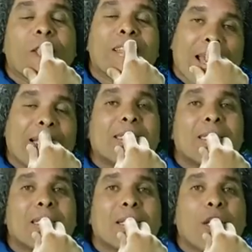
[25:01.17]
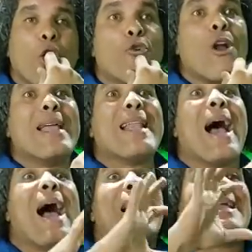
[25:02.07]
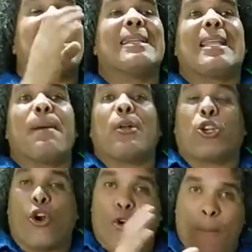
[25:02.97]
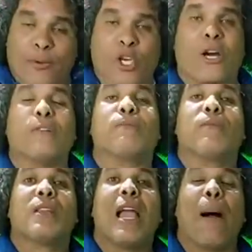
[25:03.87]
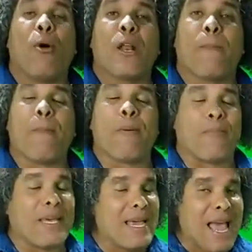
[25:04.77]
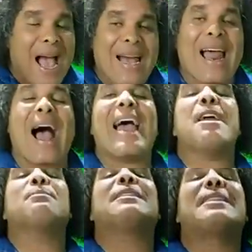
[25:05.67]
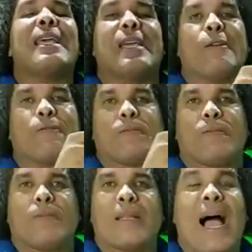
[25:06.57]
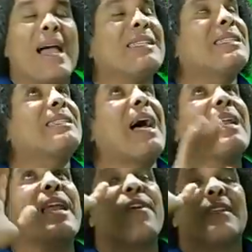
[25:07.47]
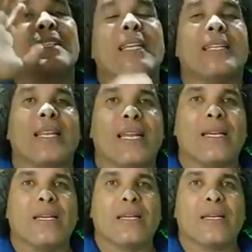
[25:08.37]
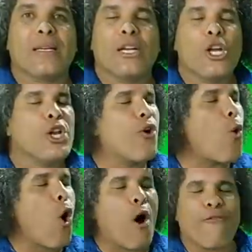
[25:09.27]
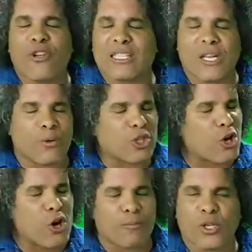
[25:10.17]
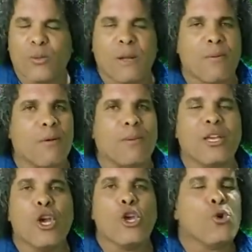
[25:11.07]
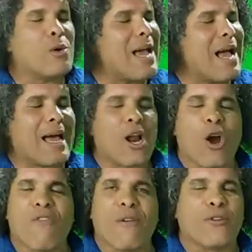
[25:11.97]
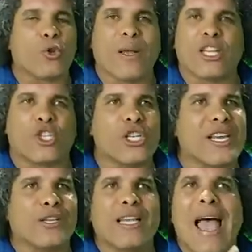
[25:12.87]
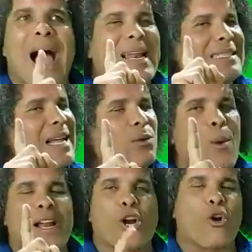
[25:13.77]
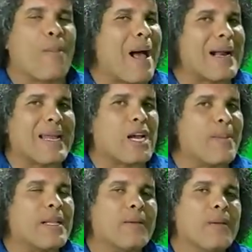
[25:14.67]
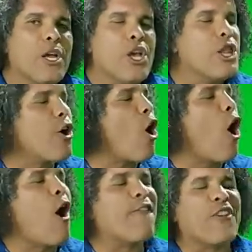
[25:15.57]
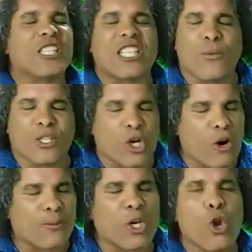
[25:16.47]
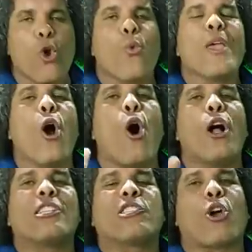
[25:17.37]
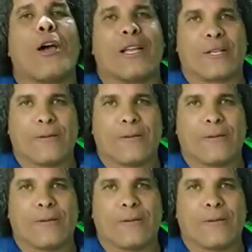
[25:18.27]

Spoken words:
Yes. Right ask anything but corruption about the PPP. And I am saying, I stand here and say today, there obviously was corruption with the PPP. You can't get a government for 23 years and it's not one corrupt act they commit. There obviously was corruption. We all saw it.